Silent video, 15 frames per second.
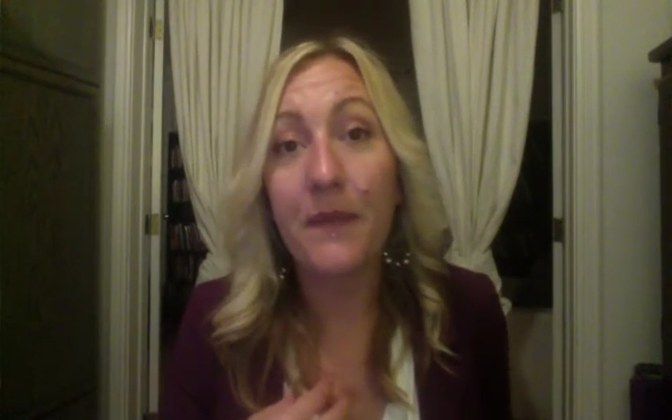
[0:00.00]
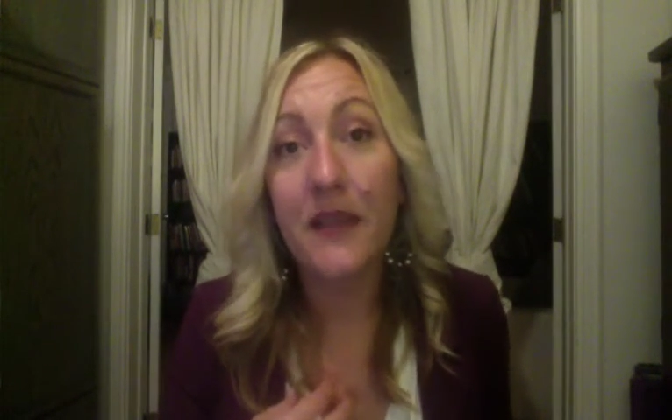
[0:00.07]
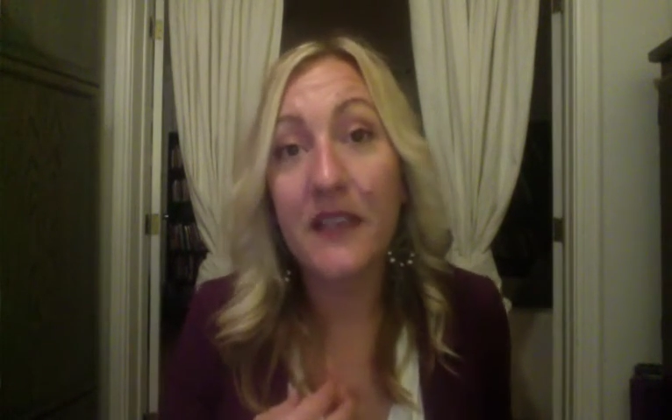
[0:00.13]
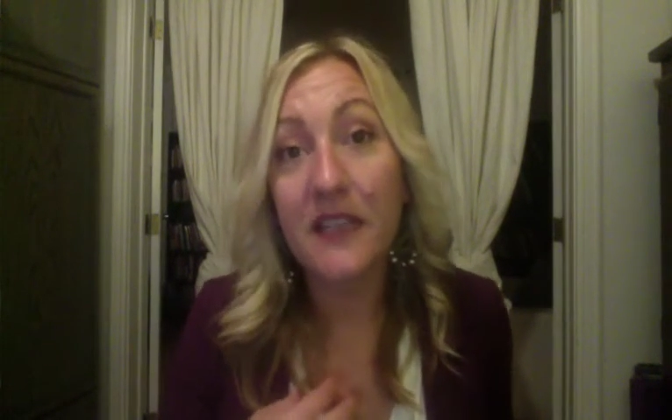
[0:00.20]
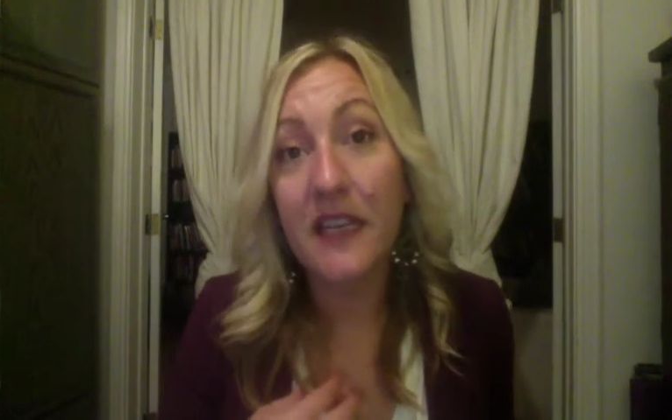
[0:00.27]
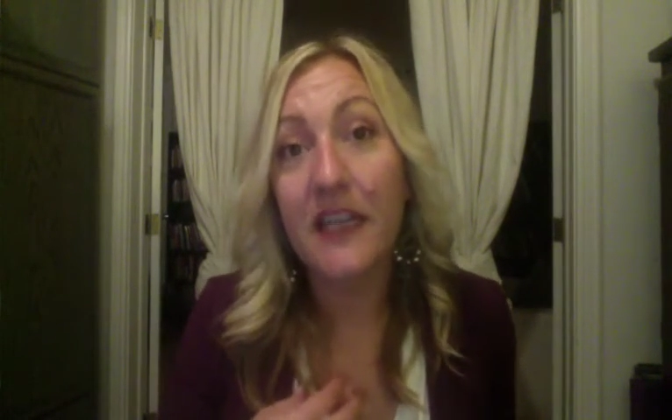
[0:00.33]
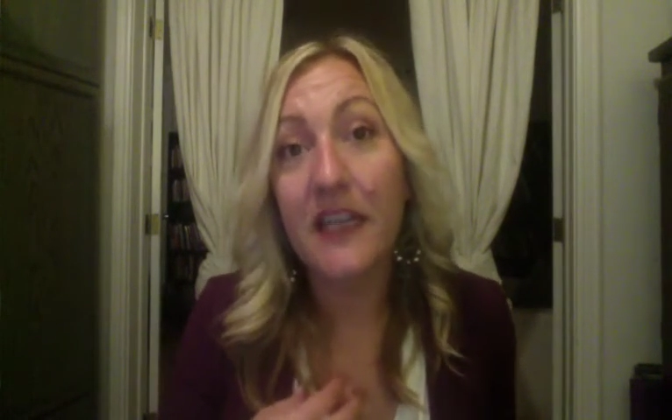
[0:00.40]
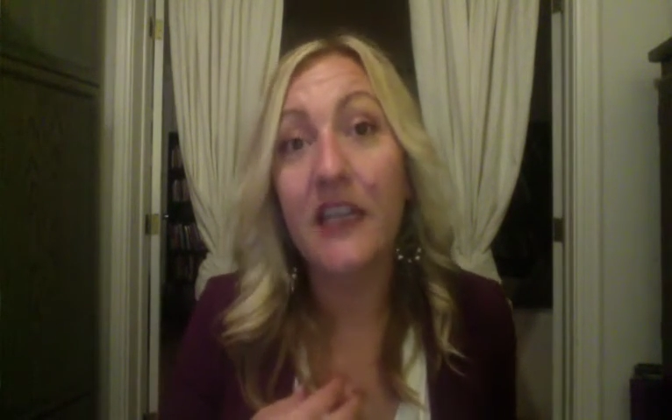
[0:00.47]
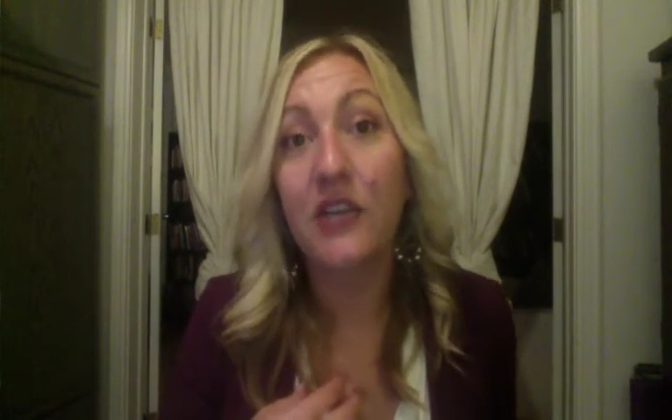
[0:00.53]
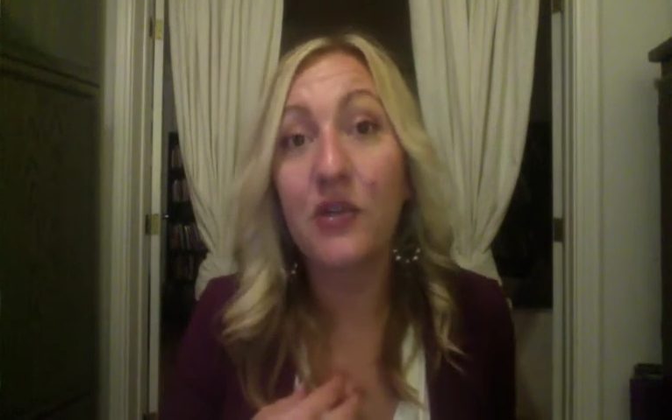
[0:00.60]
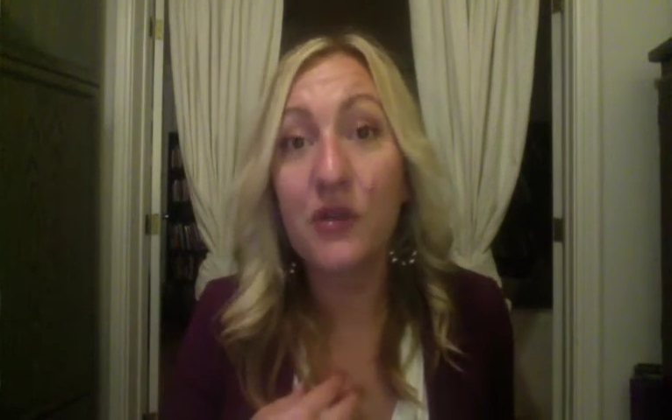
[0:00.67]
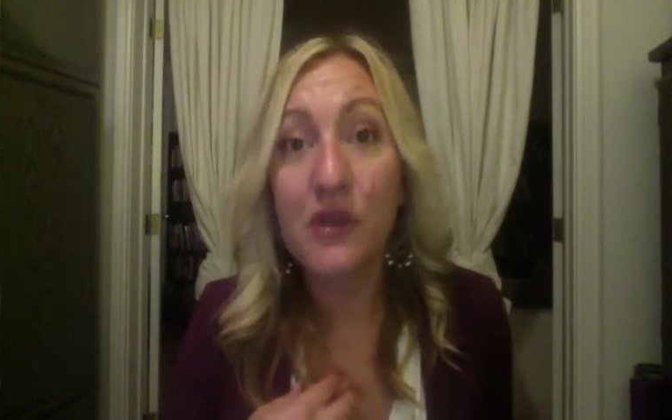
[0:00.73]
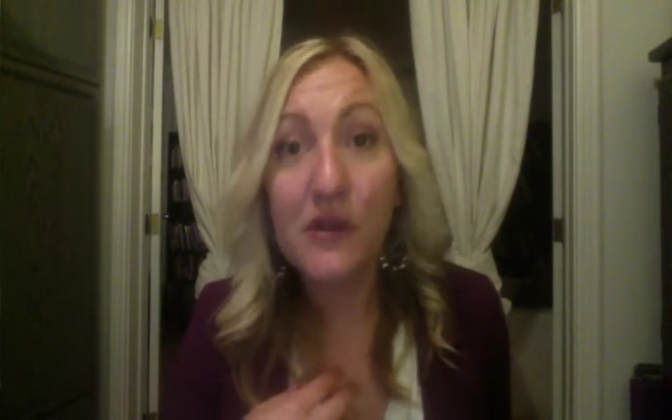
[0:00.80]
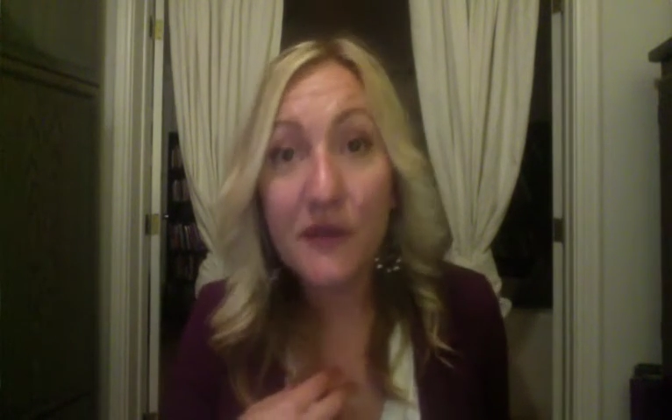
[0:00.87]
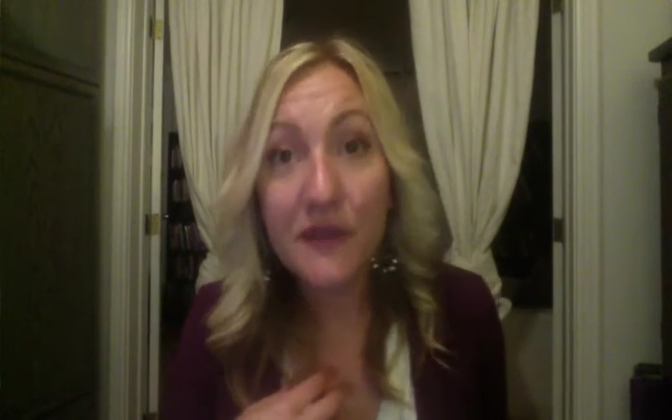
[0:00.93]
is going to
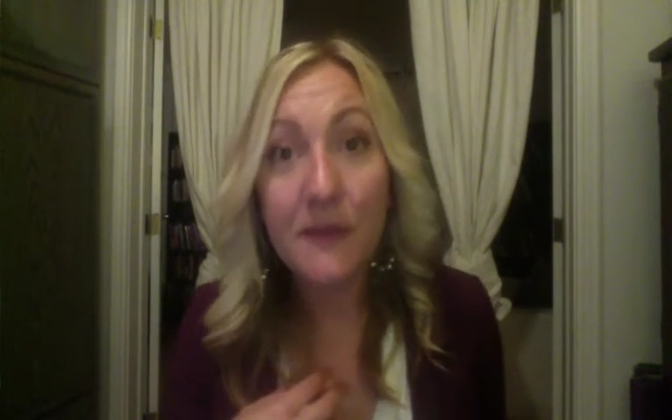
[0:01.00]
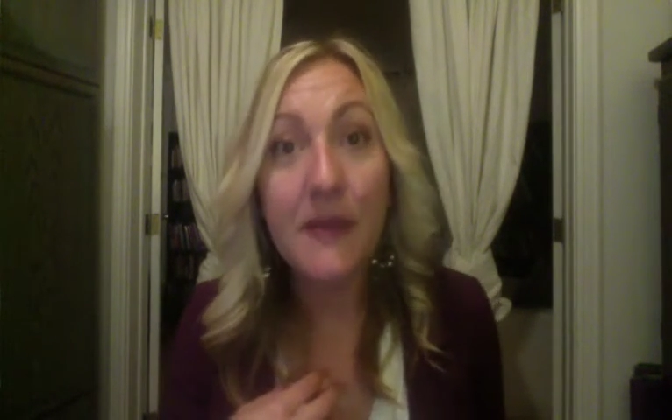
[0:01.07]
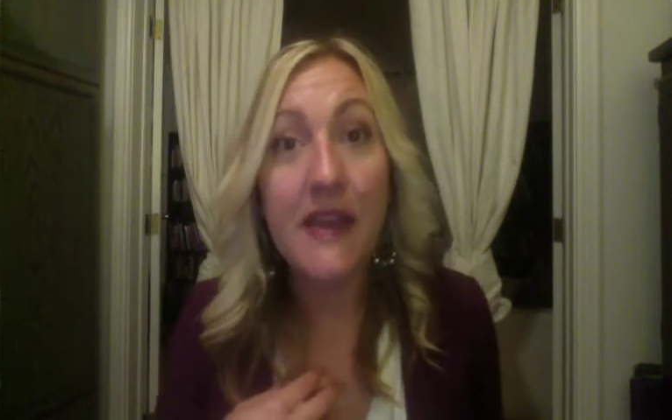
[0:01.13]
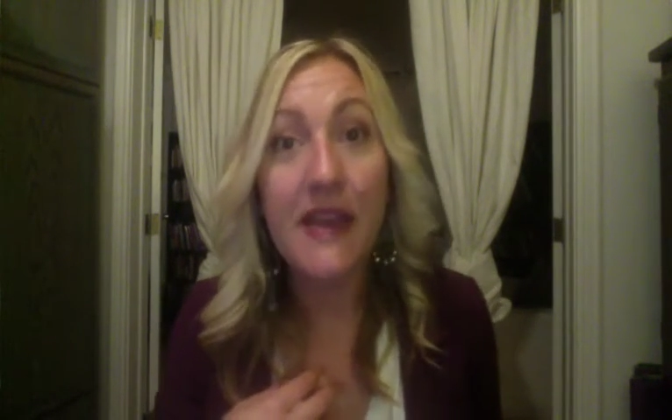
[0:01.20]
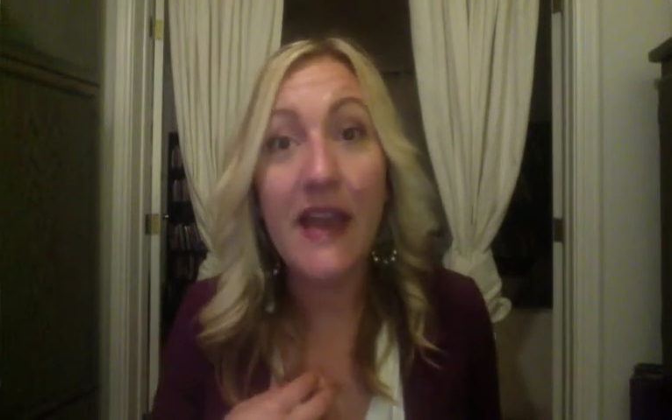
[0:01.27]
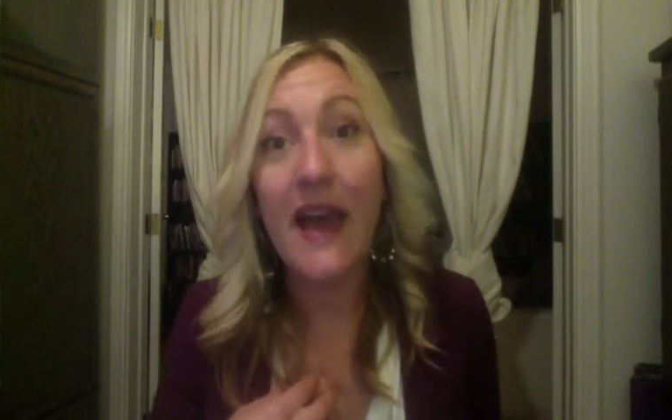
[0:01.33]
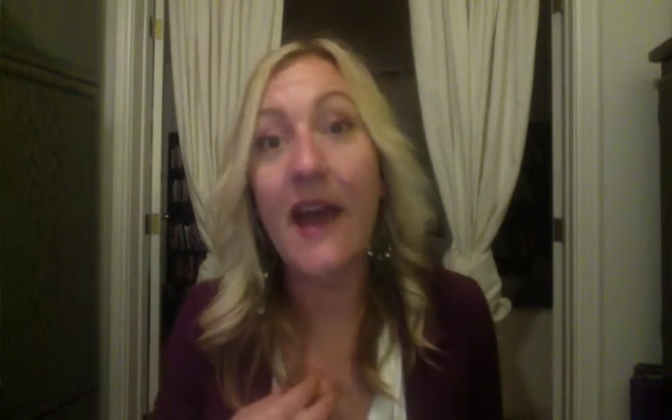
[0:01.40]
introduce me